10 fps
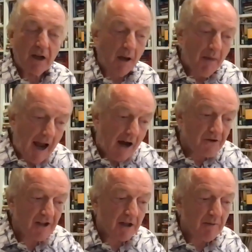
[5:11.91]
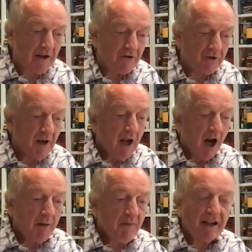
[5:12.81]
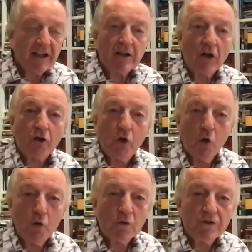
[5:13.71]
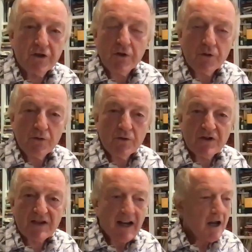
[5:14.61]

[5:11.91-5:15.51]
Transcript: I'm outside the mainstream. I'm making a cool dudes,